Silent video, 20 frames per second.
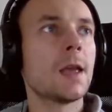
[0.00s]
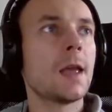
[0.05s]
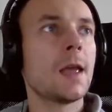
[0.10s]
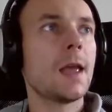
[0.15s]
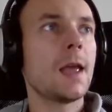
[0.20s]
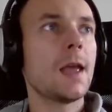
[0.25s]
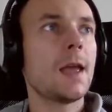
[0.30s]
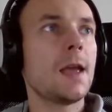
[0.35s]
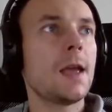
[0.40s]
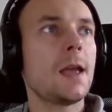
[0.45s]

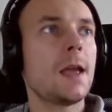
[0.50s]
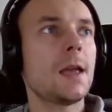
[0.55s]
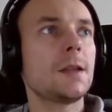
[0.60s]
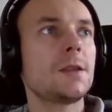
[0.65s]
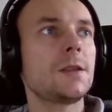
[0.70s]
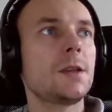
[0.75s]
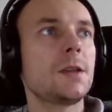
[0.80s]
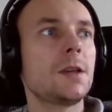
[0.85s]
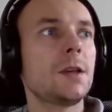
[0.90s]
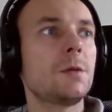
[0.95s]

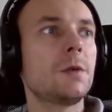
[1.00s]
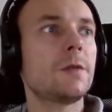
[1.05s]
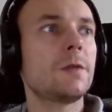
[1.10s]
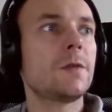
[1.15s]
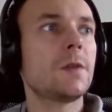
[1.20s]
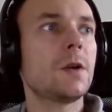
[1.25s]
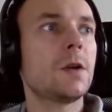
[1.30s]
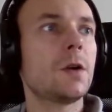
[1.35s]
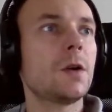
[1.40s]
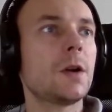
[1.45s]
And here
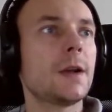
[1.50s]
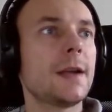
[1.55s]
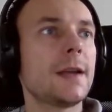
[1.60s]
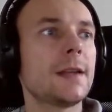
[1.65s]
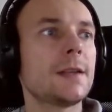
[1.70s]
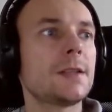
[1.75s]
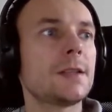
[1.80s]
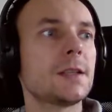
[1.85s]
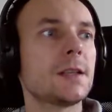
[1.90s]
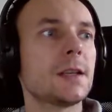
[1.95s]
we've got
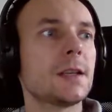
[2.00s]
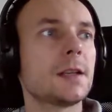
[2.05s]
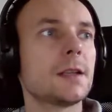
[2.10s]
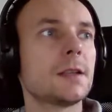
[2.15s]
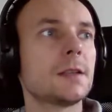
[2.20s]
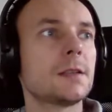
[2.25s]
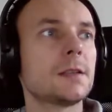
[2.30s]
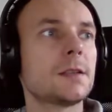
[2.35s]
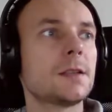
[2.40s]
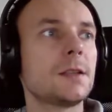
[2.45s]
it.
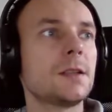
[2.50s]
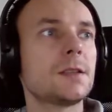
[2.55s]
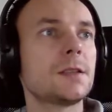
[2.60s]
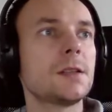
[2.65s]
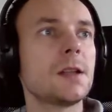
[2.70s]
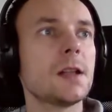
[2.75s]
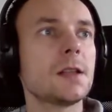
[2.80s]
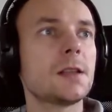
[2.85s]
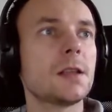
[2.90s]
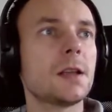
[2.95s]
And it's
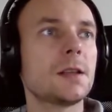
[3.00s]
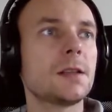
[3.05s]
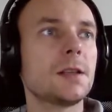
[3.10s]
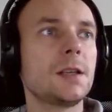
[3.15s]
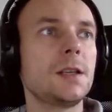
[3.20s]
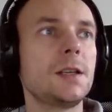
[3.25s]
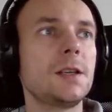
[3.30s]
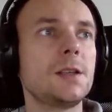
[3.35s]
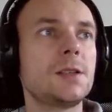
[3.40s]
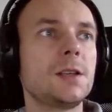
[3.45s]
not
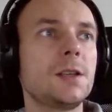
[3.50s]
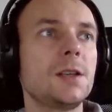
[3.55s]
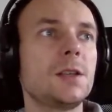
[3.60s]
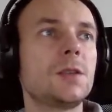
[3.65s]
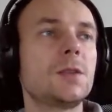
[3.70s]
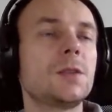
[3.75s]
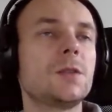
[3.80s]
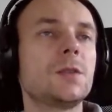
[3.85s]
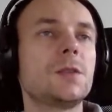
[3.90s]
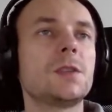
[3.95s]
that easy
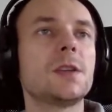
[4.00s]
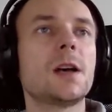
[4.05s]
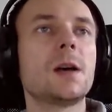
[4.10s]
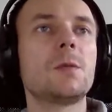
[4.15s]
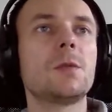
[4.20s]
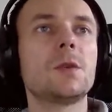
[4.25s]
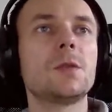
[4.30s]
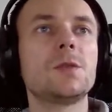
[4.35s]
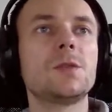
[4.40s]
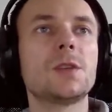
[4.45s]
to
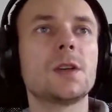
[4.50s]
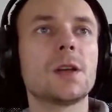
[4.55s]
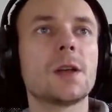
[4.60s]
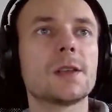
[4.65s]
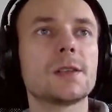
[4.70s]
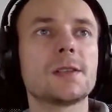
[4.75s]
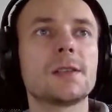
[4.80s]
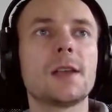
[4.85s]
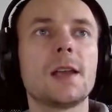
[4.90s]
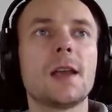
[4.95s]
download
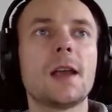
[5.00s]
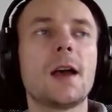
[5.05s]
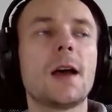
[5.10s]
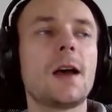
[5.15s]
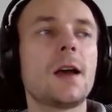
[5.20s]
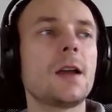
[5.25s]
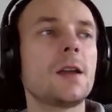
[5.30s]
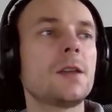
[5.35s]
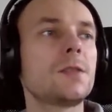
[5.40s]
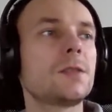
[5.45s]
just the
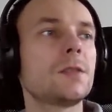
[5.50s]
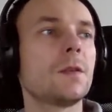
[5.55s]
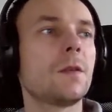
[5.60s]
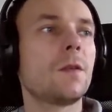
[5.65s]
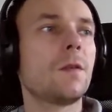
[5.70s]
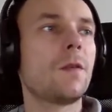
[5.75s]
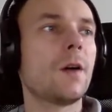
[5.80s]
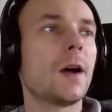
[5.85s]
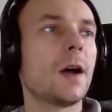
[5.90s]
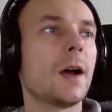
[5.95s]
ISO
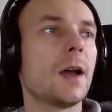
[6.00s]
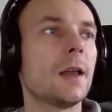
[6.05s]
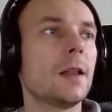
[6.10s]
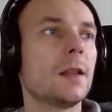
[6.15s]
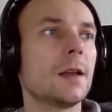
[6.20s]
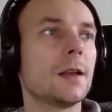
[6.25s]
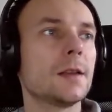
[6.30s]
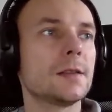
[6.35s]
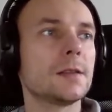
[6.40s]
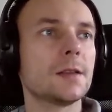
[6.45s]
file,
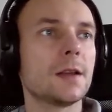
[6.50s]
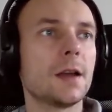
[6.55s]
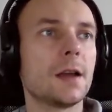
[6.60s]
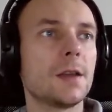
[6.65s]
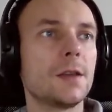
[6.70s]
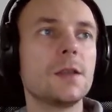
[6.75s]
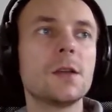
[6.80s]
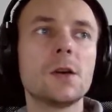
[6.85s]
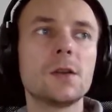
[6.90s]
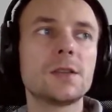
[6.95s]
as I
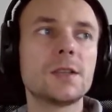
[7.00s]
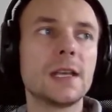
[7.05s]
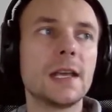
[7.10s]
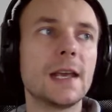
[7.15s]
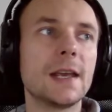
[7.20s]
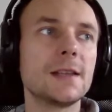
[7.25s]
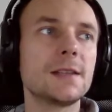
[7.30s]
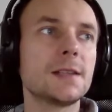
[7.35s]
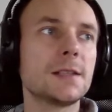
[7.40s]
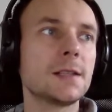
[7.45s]

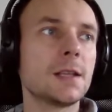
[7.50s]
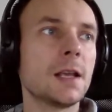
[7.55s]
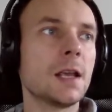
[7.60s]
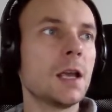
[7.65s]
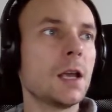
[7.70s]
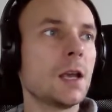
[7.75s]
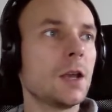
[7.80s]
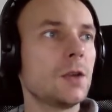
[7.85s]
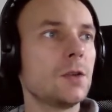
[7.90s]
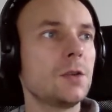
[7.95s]
noticed.
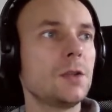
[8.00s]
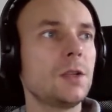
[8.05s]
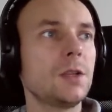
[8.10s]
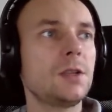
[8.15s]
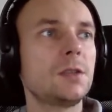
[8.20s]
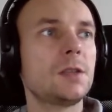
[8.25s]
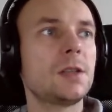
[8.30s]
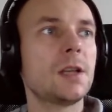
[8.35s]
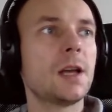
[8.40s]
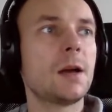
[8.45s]
You need
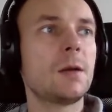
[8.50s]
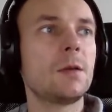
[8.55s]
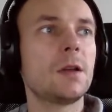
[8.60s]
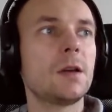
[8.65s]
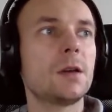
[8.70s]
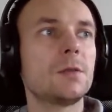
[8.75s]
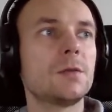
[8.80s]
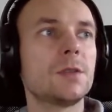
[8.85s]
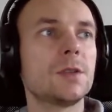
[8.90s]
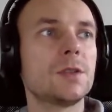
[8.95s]
to
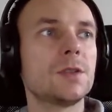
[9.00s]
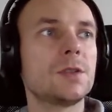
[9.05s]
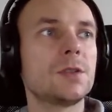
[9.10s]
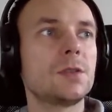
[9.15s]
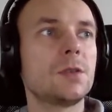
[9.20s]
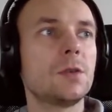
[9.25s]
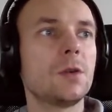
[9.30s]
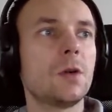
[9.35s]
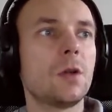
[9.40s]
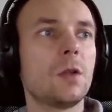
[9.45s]
download this
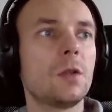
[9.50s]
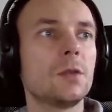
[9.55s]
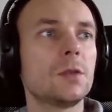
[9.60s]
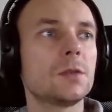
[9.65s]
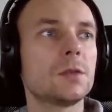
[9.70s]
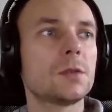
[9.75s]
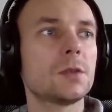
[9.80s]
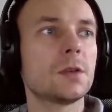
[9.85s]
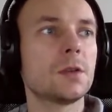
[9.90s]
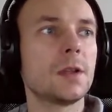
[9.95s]
tool.
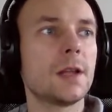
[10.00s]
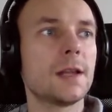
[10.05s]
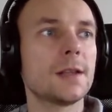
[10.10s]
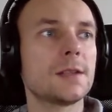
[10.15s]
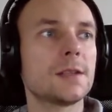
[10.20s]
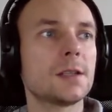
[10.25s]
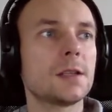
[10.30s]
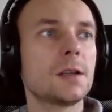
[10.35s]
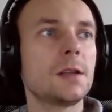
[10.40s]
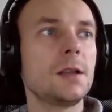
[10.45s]
So
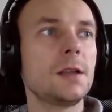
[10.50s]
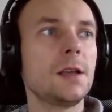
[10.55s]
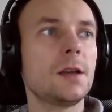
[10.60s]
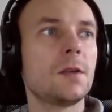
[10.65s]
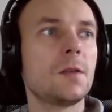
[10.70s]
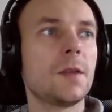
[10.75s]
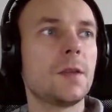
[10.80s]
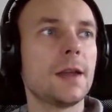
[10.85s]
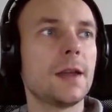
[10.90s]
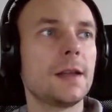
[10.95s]
let's click
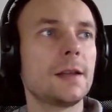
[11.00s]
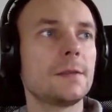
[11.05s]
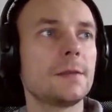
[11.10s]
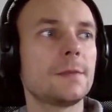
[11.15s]
on it.